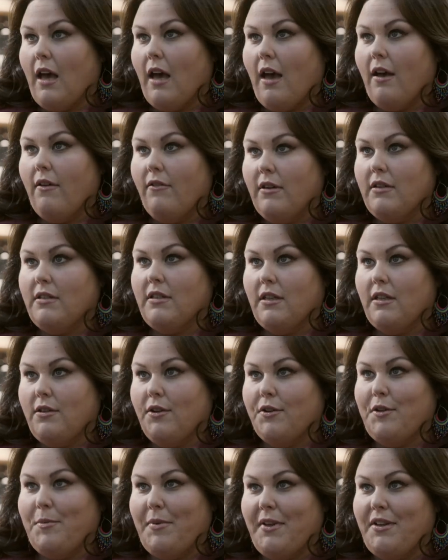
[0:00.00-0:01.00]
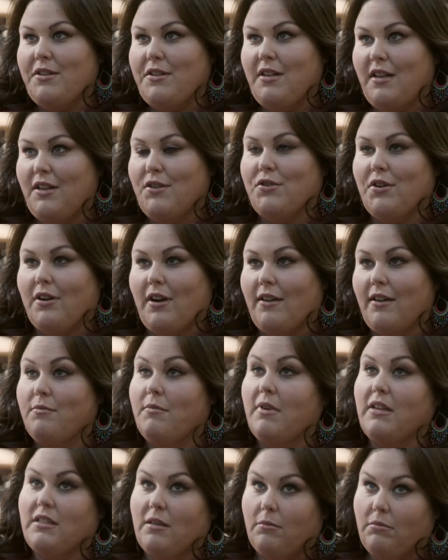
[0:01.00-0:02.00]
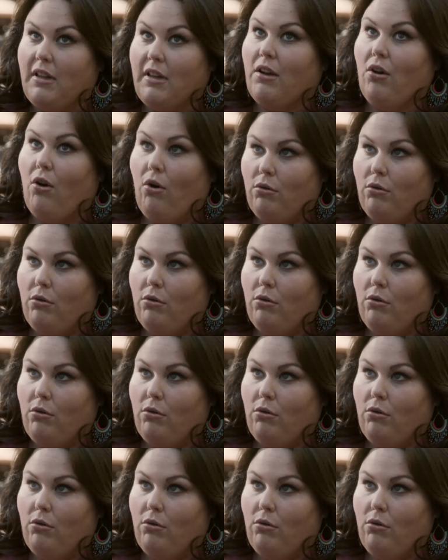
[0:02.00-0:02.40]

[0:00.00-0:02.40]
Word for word: to have his Daytona Beach t-shirt as my something